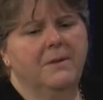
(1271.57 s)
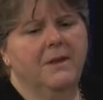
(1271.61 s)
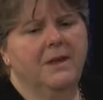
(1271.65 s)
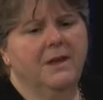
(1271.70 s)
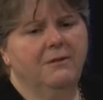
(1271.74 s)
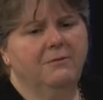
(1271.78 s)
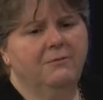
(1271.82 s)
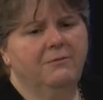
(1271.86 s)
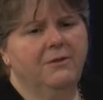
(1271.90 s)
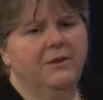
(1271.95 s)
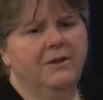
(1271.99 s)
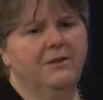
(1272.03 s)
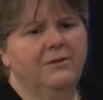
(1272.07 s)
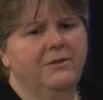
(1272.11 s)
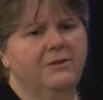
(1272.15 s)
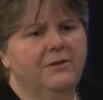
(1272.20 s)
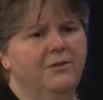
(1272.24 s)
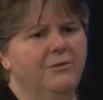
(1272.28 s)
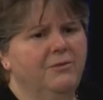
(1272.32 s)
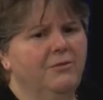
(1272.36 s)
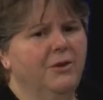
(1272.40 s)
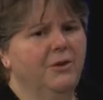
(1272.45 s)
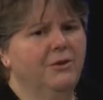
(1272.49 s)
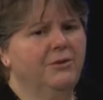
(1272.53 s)
If
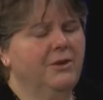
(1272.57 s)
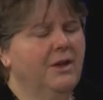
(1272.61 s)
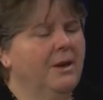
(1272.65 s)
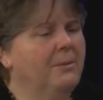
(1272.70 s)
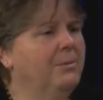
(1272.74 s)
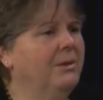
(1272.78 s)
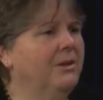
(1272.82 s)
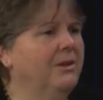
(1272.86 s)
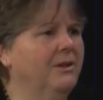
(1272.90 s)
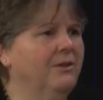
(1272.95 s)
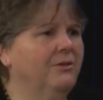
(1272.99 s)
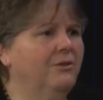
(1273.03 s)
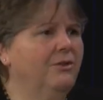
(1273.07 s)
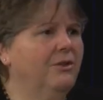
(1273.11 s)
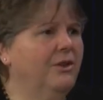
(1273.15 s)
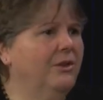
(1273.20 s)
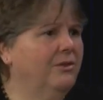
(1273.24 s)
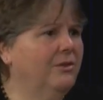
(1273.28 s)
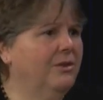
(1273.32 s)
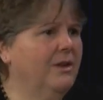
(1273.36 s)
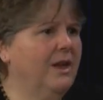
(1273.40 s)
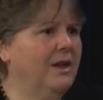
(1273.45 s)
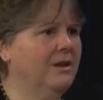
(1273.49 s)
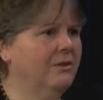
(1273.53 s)
it's, for example, let's
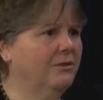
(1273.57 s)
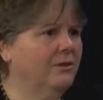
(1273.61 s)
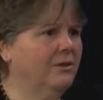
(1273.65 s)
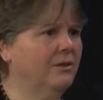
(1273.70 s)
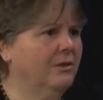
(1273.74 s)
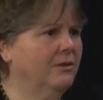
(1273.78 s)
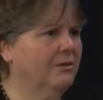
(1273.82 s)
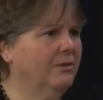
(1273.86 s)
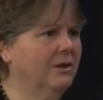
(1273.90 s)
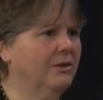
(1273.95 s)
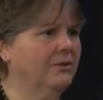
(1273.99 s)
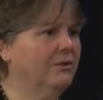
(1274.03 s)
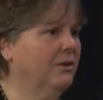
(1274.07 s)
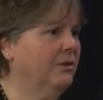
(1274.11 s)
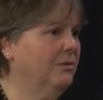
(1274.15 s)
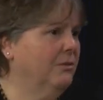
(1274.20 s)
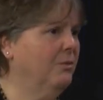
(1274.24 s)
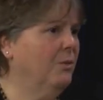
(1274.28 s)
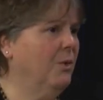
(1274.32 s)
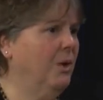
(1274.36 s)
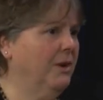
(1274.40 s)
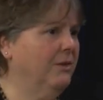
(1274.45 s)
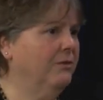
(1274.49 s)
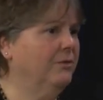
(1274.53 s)
just say it's
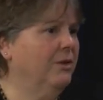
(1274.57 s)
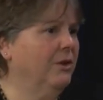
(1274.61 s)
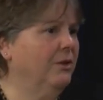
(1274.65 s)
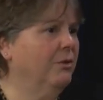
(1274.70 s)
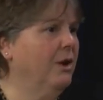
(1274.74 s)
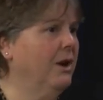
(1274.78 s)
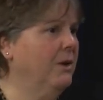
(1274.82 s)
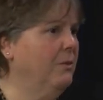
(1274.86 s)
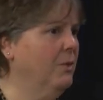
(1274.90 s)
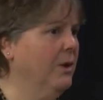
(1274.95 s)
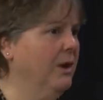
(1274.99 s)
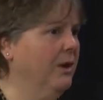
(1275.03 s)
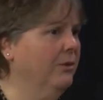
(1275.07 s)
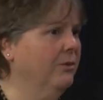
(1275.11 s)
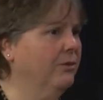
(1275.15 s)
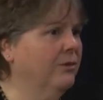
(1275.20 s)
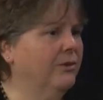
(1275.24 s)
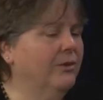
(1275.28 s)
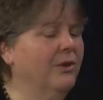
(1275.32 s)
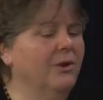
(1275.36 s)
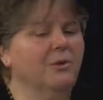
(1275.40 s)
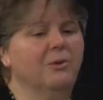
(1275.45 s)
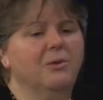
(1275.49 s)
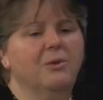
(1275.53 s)
one of the great whales.
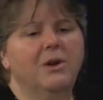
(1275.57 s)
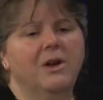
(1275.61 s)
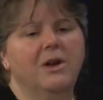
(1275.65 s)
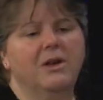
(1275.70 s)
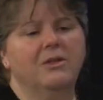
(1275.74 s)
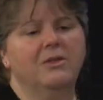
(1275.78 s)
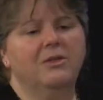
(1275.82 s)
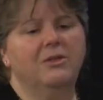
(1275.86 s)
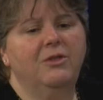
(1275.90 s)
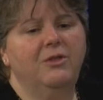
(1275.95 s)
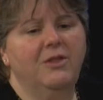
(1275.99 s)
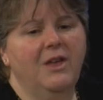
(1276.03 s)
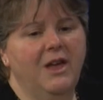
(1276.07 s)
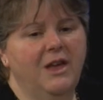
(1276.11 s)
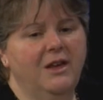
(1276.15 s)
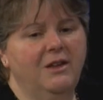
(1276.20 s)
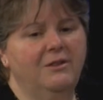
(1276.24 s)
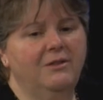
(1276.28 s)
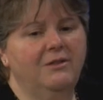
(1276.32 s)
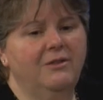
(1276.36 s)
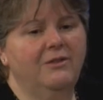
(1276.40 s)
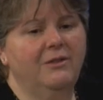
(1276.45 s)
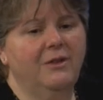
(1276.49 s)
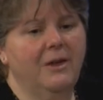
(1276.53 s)
So
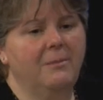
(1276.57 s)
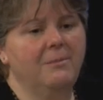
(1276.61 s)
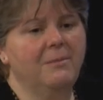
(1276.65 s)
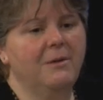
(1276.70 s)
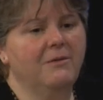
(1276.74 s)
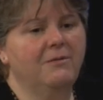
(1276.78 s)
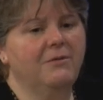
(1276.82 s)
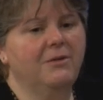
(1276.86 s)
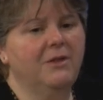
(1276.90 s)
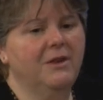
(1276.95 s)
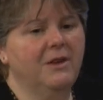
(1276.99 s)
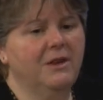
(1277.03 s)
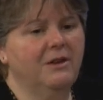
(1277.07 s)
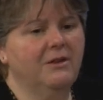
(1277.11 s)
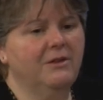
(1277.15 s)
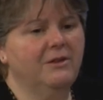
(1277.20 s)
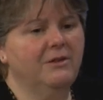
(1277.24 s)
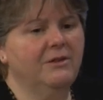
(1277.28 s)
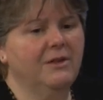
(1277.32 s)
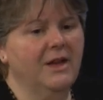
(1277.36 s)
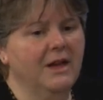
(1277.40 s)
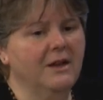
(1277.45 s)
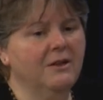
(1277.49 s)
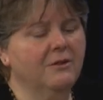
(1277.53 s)
then some of the
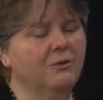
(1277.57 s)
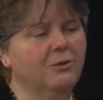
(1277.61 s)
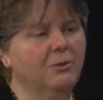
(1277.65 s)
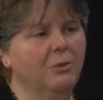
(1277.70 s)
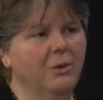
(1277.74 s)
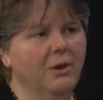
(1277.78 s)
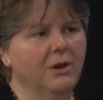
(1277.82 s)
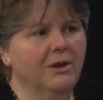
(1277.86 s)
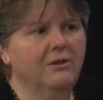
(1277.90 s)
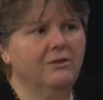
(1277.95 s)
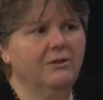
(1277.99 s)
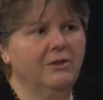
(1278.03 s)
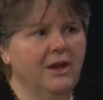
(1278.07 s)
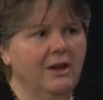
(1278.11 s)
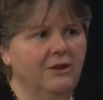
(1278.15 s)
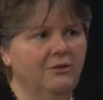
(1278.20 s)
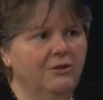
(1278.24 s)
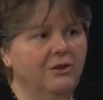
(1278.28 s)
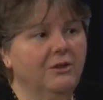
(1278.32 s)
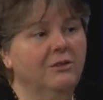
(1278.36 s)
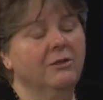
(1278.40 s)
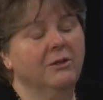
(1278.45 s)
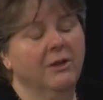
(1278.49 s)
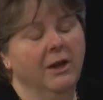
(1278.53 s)
science
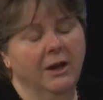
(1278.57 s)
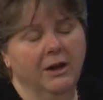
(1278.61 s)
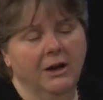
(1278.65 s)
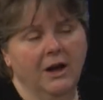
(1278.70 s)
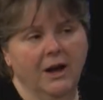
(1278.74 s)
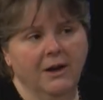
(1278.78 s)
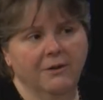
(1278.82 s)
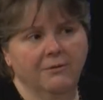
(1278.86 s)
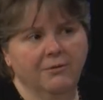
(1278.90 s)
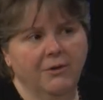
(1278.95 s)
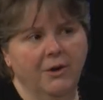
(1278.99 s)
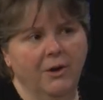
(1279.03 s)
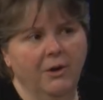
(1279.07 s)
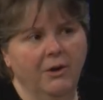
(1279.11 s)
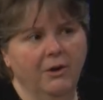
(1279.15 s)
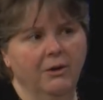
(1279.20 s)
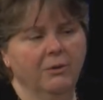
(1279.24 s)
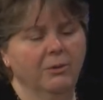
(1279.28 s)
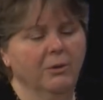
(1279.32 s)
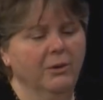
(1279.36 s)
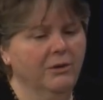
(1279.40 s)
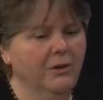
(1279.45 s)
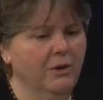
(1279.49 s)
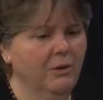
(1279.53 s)
organizations like
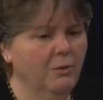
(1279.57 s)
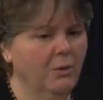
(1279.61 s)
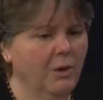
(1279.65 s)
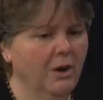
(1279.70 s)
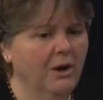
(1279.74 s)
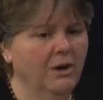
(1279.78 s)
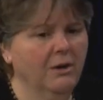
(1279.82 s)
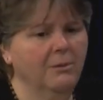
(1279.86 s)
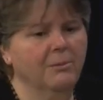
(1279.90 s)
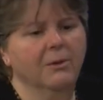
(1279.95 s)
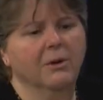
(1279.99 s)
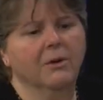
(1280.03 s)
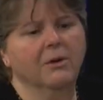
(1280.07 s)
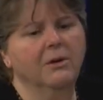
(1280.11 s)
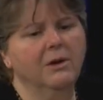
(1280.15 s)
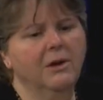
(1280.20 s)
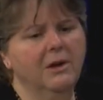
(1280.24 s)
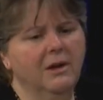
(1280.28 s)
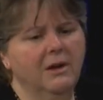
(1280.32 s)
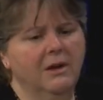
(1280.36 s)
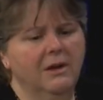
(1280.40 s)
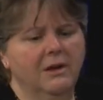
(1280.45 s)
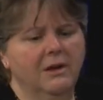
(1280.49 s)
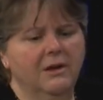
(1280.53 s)
IFA or the aquarium or
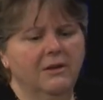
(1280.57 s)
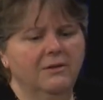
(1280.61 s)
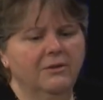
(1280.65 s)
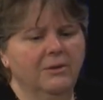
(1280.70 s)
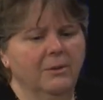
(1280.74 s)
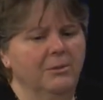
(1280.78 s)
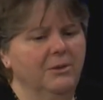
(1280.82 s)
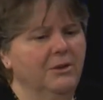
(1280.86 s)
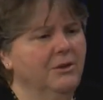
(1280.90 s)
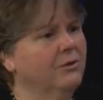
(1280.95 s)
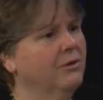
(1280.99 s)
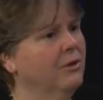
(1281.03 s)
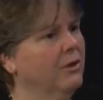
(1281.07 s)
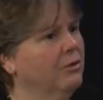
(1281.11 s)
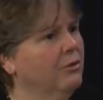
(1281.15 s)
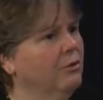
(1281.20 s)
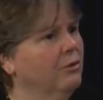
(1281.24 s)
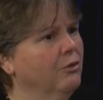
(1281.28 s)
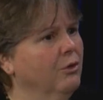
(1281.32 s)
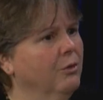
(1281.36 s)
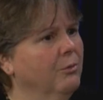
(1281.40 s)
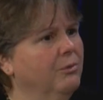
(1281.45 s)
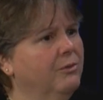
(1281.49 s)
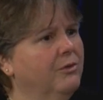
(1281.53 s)
some of these other
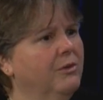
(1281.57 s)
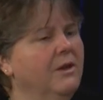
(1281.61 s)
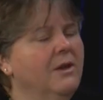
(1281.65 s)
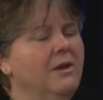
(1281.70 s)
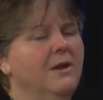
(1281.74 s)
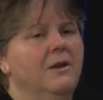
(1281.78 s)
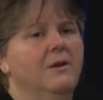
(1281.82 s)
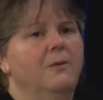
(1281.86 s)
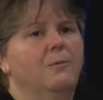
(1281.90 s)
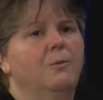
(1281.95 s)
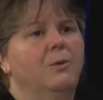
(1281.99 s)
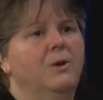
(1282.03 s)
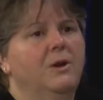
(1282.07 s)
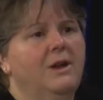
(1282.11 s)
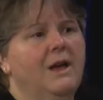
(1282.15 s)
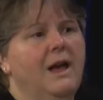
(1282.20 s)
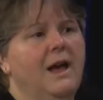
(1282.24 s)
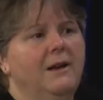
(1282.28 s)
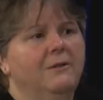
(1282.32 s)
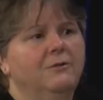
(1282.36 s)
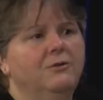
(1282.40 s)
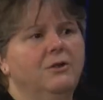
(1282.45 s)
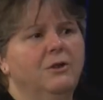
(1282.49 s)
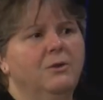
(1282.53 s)
groups would
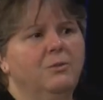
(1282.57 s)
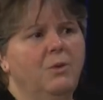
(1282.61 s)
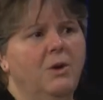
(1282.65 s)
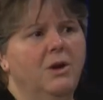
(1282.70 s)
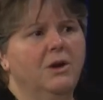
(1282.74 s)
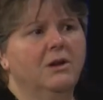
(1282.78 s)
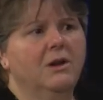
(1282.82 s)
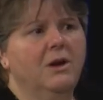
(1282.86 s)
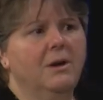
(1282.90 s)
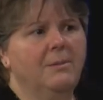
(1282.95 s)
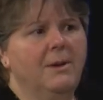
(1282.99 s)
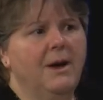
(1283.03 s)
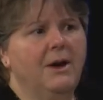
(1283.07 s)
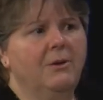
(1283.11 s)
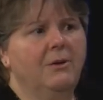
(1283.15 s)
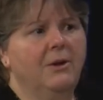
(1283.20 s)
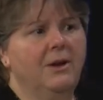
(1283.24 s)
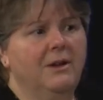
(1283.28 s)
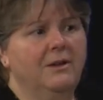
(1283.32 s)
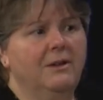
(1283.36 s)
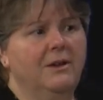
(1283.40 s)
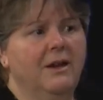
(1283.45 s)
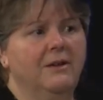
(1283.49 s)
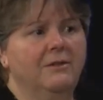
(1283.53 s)
actually want to come out
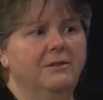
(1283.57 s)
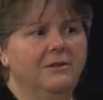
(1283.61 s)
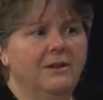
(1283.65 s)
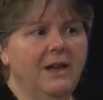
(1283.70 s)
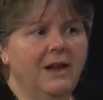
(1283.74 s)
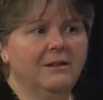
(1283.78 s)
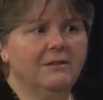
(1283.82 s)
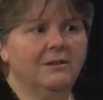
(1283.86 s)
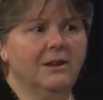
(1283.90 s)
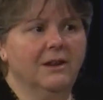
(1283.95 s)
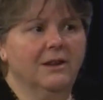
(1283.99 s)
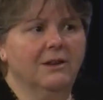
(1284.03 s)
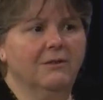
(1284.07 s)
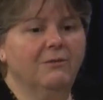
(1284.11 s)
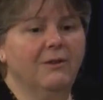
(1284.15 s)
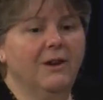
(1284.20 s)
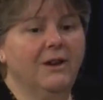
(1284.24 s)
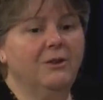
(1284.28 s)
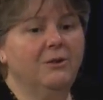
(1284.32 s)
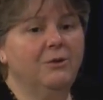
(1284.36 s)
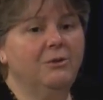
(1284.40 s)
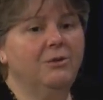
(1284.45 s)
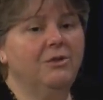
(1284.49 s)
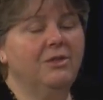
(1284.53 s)
and dissect it. And if
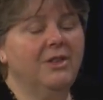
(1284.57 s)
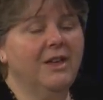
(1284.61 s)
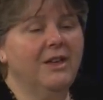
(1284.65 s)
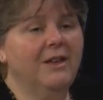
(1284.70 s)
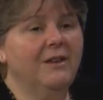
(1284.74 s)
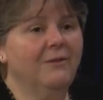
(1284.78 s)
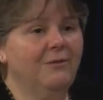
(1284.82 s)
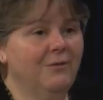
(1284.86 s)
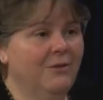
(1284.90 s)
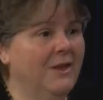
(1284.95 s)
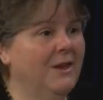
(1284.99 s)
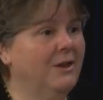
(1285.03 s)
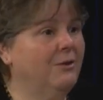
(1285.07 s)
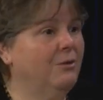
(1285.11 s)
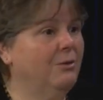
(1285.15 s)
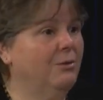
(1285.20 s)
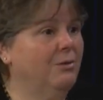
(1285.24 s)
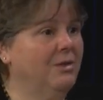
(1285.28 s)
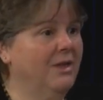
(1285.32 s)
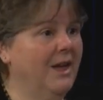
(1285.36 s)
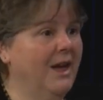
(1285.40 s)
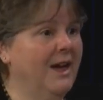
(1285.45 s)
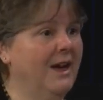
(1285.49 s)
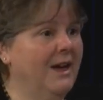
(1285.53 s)
they
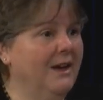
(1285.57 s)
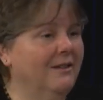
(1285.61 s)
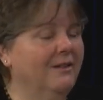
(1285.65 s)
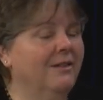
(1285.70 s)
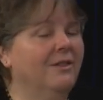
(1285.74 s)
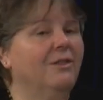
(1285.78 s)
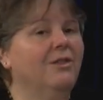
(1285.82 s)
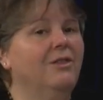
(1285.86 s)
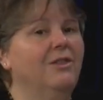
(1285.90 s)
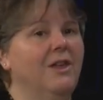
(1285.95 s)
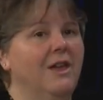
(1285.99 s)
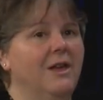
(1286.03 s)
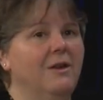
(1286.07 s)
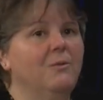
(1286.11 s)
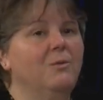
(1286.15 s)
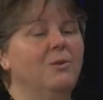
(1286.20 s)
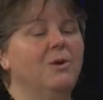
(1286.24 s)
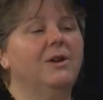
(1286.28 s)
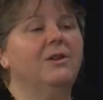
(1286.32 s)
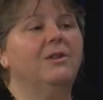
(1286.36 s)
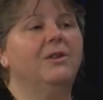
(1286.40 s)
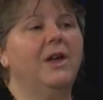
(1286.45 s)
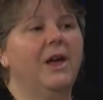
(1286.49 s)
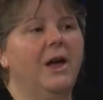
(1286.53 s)
do that, they
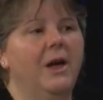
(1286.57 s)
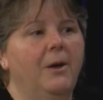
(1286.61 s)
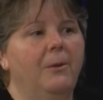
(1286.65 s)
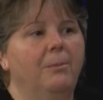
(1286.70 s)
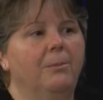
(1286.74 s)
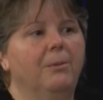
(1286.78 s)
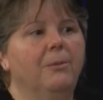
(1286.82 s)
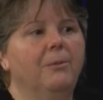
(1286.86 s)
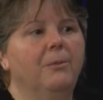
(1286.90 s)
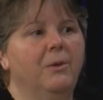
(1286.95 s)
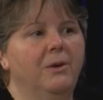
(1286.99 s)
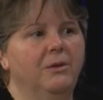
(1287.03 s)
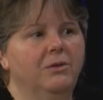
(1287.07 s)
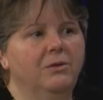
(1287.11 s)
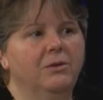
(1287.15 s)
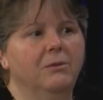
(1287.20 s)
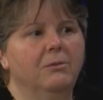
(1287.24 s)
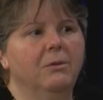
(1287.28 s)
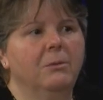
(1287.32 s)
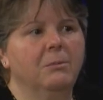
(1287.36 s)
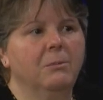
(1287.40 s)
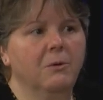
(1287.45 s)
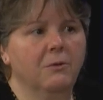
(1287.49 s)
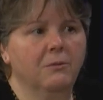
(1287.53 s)
will help with
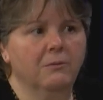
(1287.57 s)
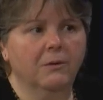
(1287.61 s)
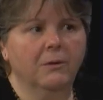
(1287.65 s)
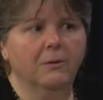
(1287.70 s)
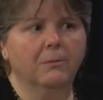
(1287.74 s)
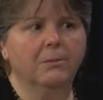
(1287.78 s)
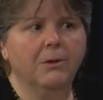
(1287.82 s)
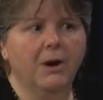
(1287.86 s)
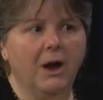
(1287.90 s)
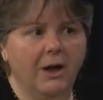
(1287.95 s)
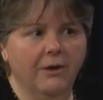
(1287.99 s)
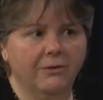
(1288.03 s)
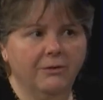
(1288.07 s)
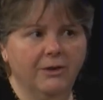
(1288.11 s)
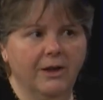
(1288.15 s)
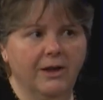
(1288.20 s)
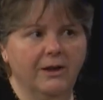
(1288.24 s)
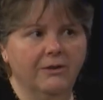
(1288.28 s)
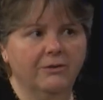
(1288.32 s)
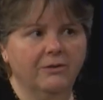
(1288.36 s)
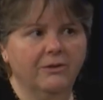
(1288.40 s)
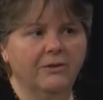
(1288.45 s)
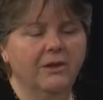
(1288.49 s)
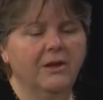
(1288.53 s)
the removal
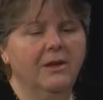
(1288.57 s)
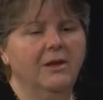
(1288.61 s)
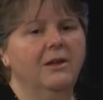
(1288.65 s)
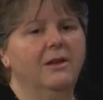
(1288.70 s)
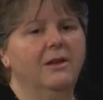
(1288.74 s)
process.